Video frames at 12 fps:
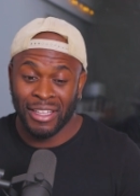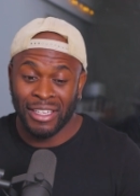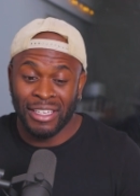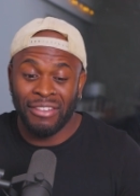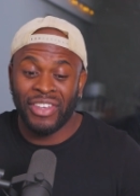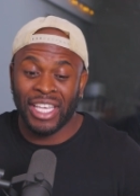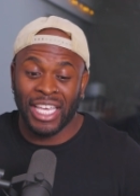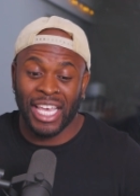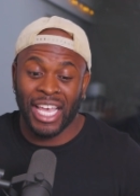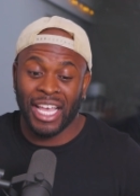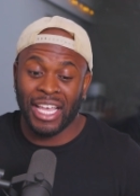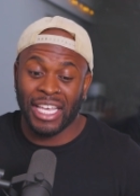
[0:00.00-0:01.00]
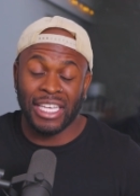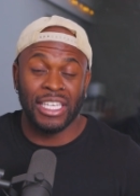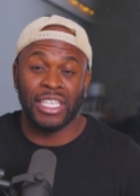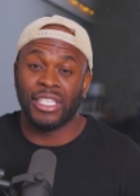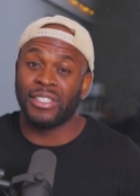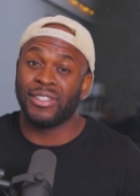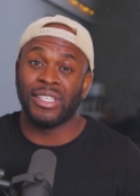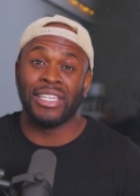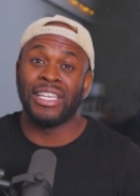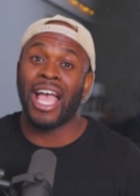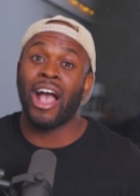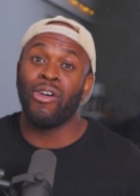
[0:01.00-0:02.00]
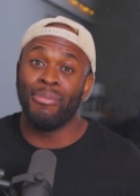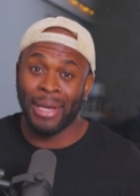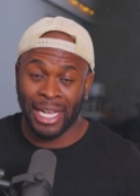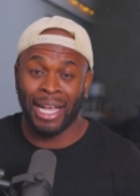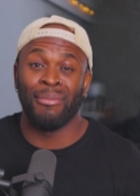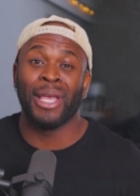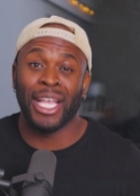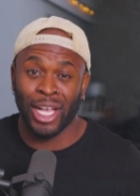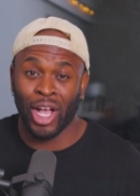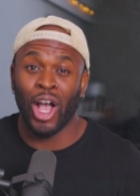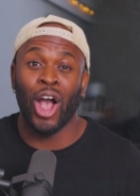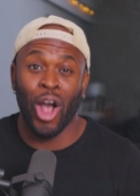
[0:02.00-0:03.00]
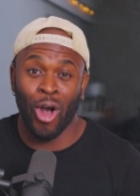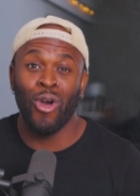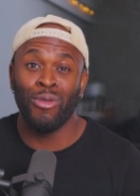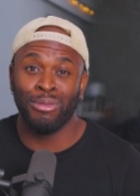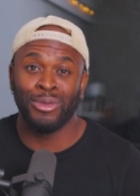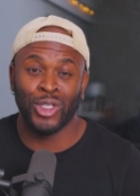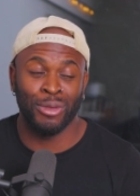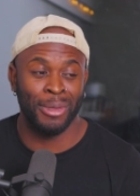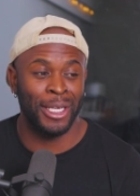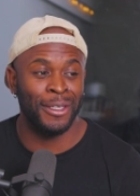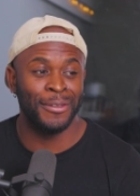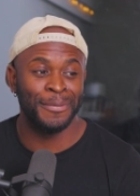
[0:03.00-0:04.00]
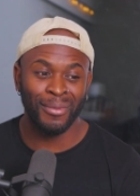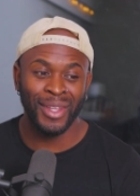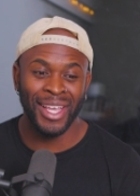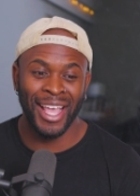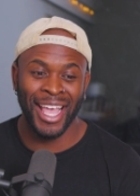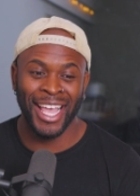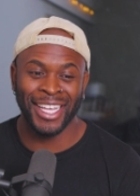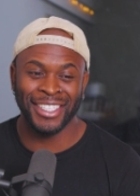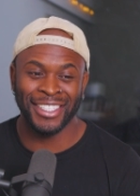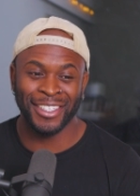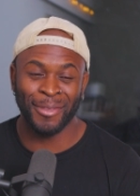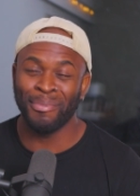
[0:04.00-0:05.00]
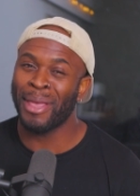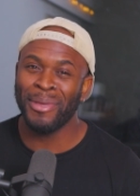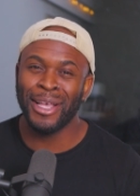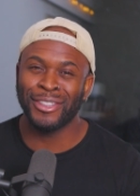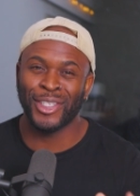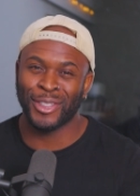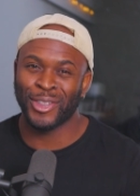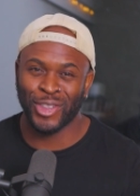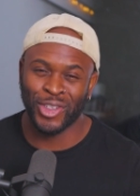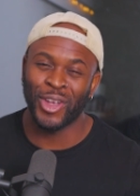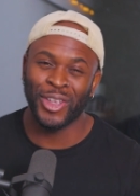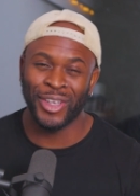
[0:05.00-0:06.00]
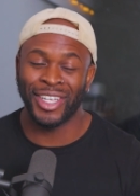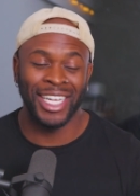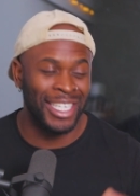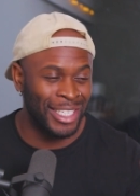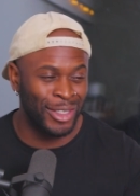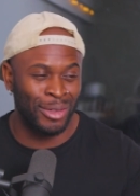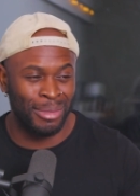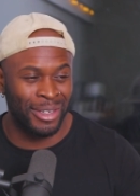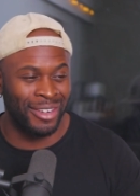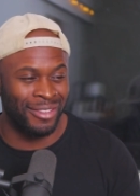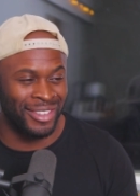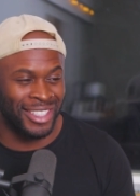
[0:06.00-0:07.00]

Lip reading: living here is now becoming home to me. And maybe I'll just show you a little bit of